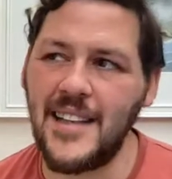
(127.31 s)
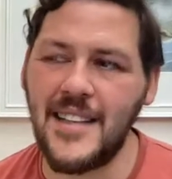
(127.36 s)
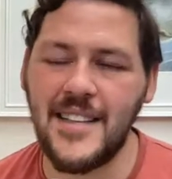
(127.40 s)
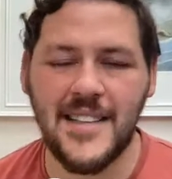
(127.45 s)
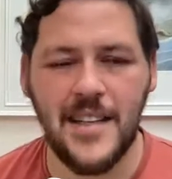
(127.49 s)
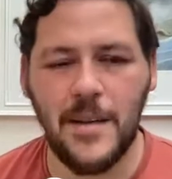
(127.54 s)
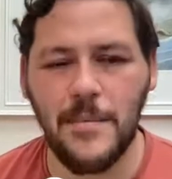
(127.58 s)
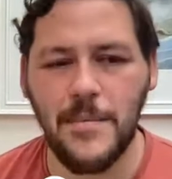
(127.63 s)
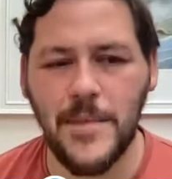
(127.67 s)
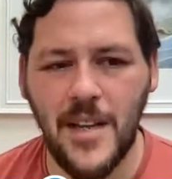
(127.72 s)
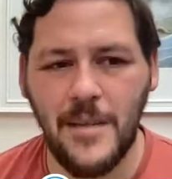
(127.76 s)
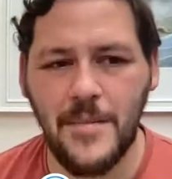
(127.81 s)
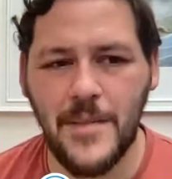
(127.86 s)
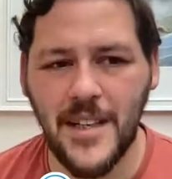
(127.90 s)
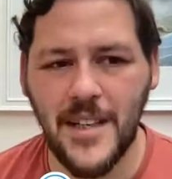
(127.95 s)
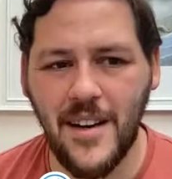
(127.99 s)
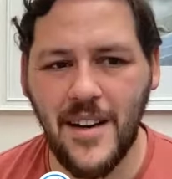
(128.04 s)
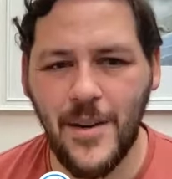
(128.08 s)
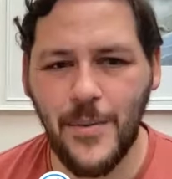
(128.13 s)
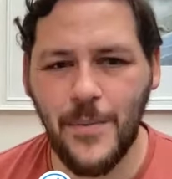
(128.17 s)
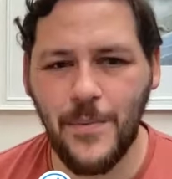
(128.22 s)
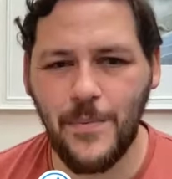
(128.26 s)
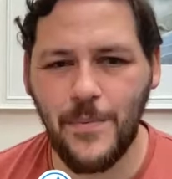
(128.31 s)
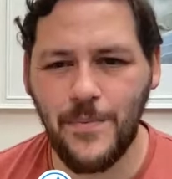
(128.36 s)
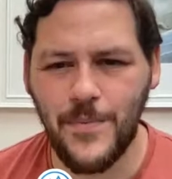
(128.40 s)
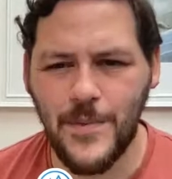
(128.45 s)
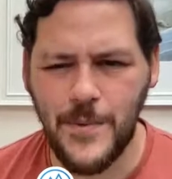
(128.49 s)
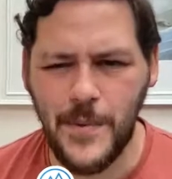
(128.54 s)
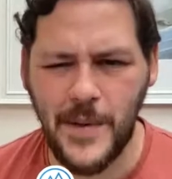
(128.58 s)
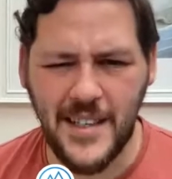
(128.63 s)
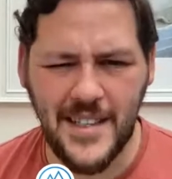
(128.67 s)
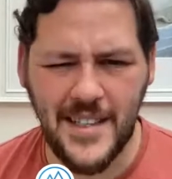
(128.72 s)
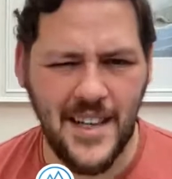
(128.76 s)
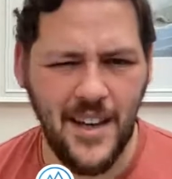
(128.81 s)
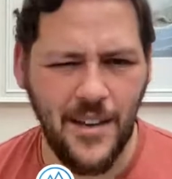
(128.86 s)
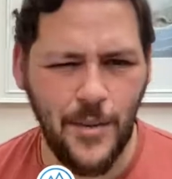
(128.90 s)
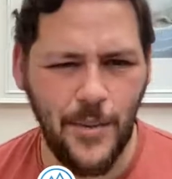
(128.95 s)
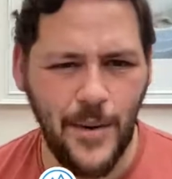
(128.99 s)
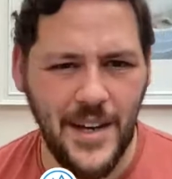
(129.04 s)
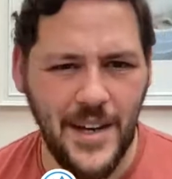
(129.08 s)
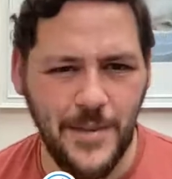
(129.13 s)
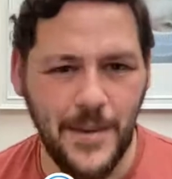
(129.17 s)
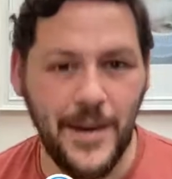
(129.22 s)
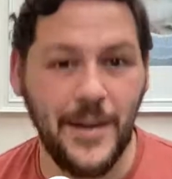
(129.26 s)
sometimes it kind of swings the other
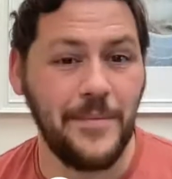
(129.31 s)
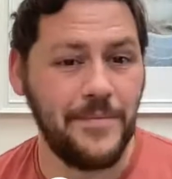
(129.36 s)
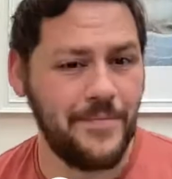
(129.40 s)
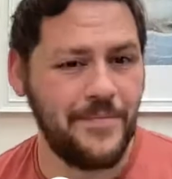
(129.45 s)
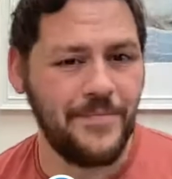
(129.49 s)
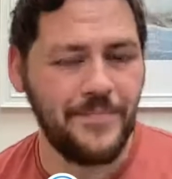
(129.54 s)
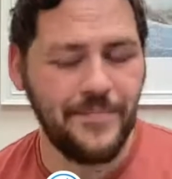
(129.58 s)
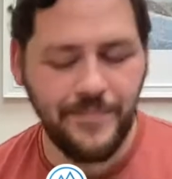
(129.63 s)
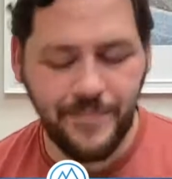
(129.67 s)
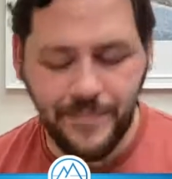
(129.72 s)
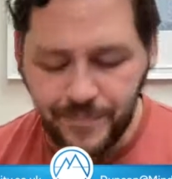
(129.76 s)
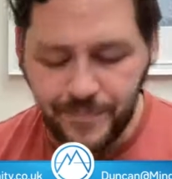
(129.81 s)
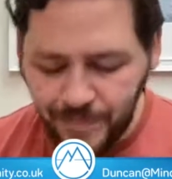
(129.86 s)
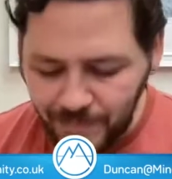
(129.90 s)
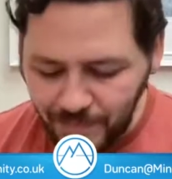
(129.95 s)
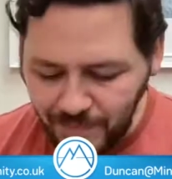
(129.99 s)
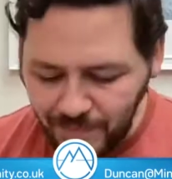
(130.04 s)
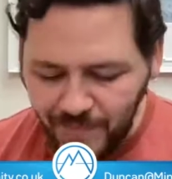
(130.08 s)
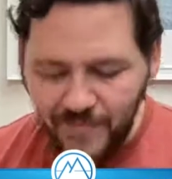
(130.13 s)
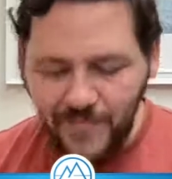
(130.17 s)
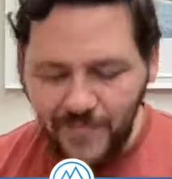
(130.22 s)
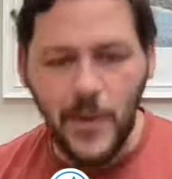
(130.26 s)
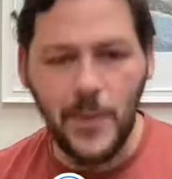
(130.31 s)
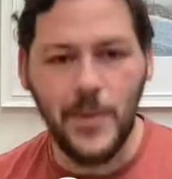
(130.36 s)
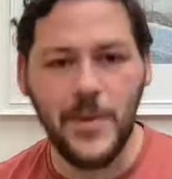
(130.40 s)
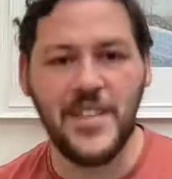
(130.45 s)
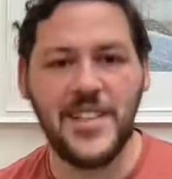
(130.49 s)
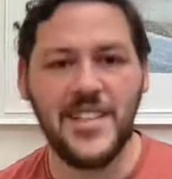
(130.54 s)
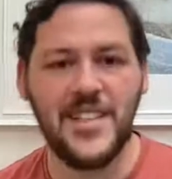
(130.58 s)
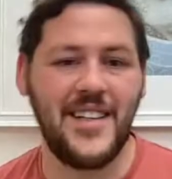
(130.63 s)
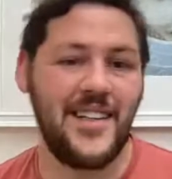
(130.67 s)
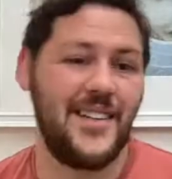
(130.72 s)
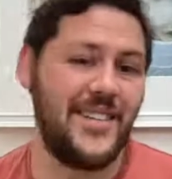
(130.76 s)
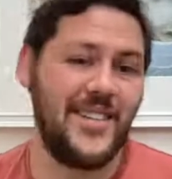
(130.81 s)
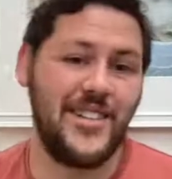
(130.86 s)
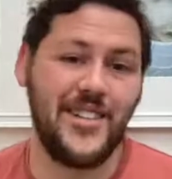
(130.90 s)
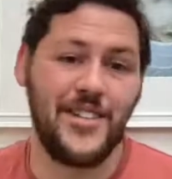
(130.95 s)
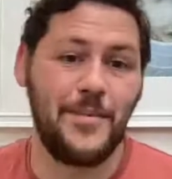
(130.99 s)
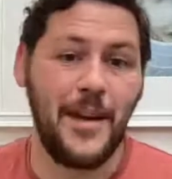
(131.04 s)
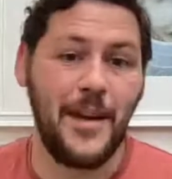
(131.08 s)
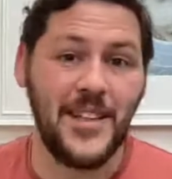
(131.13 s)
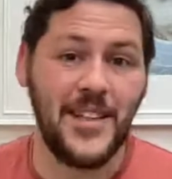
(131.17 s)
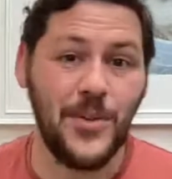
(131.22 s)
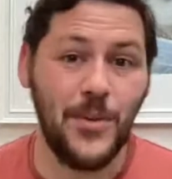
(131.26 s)
way as well, which
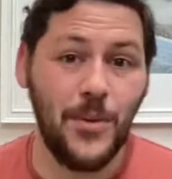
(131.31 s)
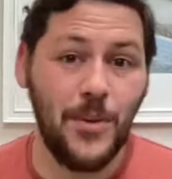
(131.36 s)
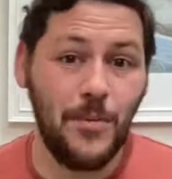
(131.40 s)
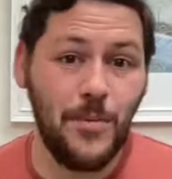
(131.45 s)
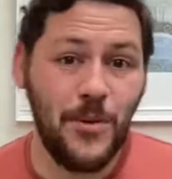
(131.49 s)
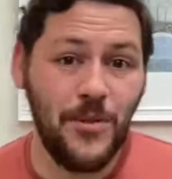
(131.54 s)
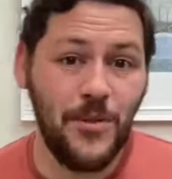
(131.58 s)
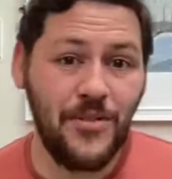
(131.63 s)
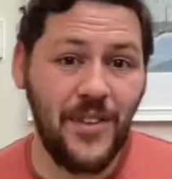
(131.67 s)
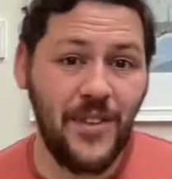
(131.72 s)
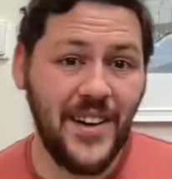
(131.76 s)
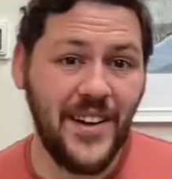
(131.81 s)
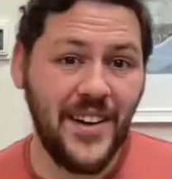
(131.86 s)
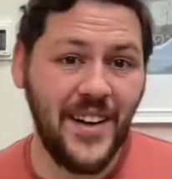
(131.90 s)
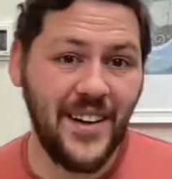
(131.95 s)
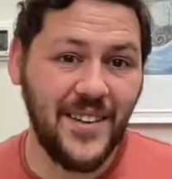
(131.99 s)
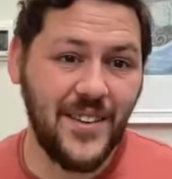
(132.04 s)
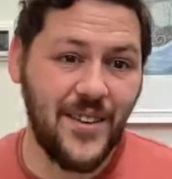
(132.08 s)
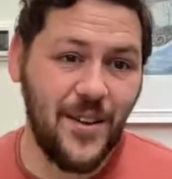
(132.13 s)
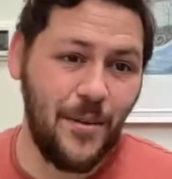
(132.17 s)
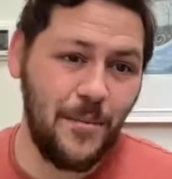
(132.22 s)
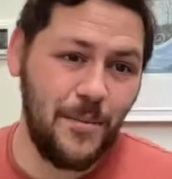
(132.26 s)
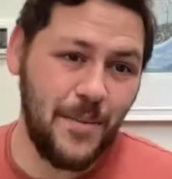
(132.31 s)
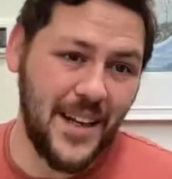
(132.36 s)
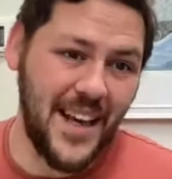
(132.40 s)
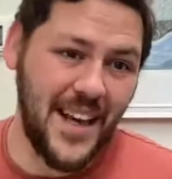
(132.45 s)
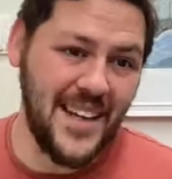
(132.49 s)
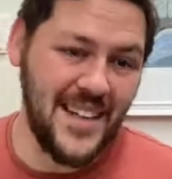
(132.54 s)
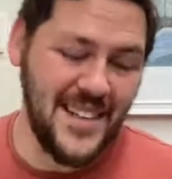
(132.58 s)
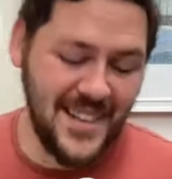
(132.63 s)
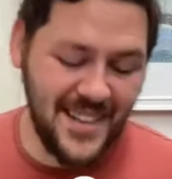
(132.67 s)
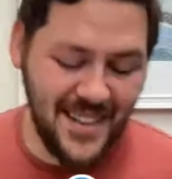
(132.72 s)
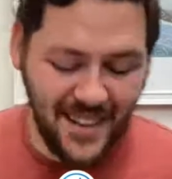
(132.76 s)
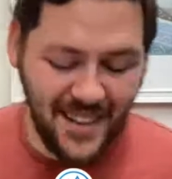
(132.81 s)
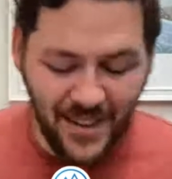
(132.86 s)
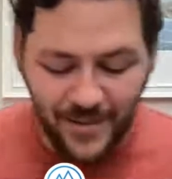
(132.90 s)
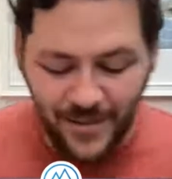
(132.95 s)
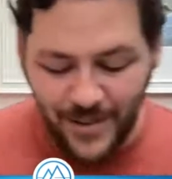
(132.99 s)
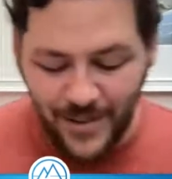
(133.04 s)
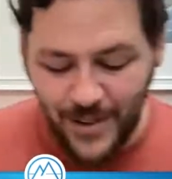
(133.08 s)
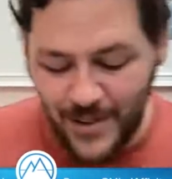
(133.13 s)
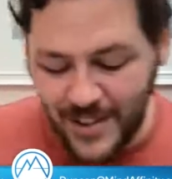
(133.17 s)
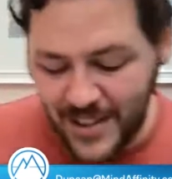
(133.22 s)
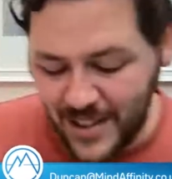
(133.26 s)
just makes it all the more fun and complicated and
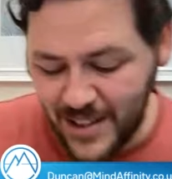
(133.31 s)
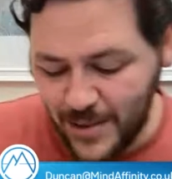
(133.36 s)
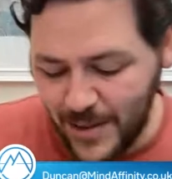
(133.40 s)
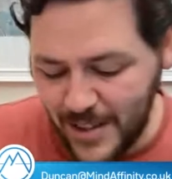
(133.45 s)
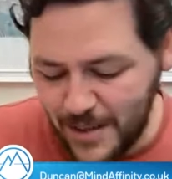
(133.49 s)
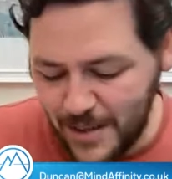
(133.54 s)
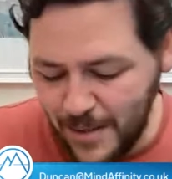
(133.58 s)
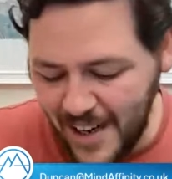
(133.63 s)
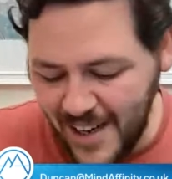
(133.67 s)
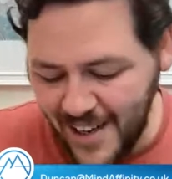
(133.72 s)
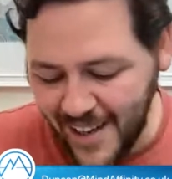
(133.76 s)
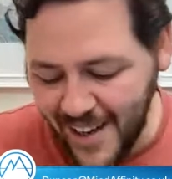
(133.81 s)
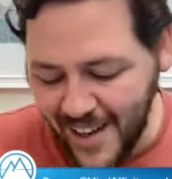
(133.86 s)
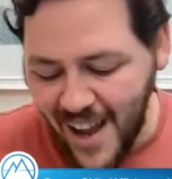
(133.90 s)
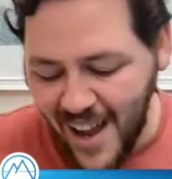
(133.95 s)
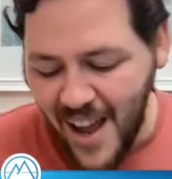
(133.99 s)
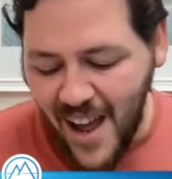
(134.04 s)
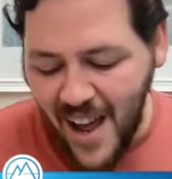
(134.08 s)
confusing to explain.